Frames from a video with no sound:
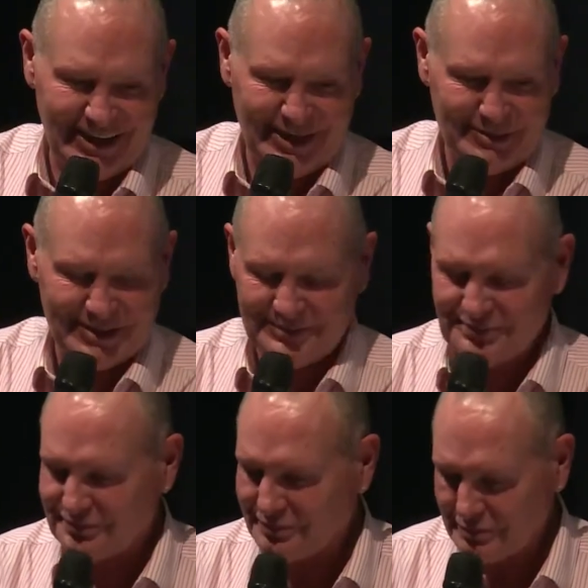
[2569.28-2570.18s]
know,
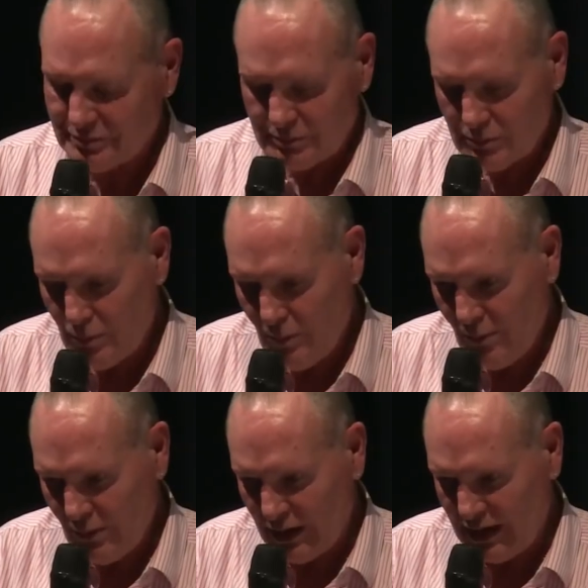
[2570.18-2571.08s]
but
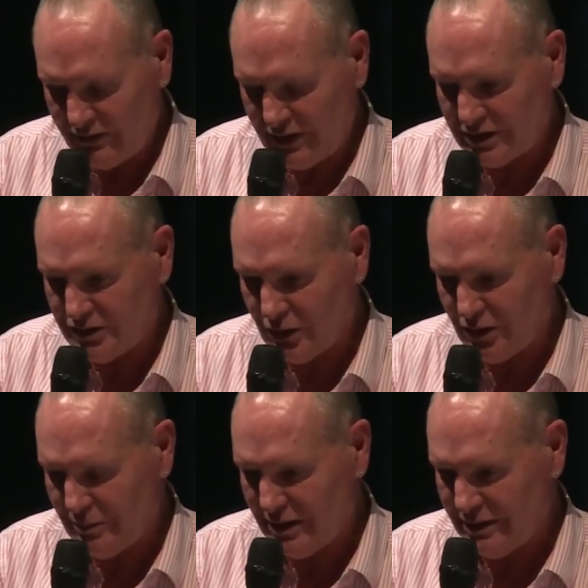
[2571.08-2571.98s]
after that
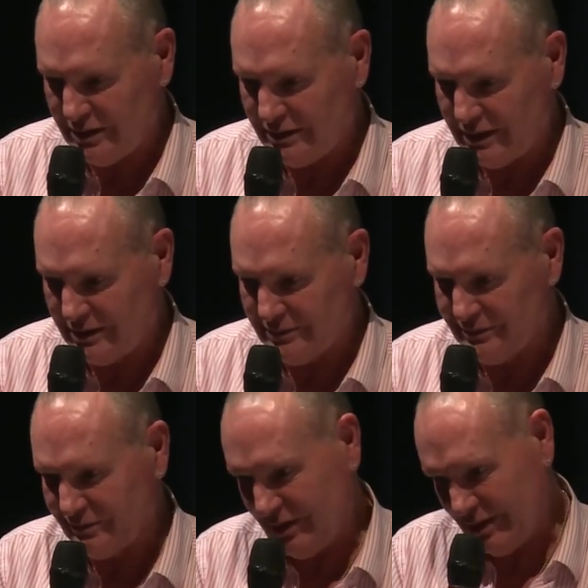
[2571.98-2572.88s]
tournament and
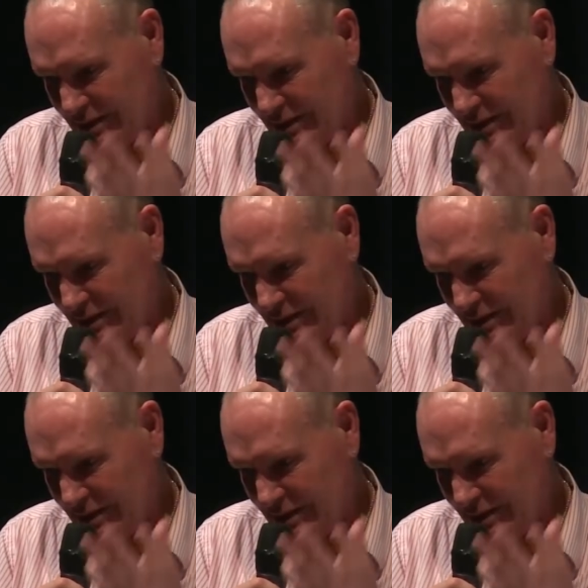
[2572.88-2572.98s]
then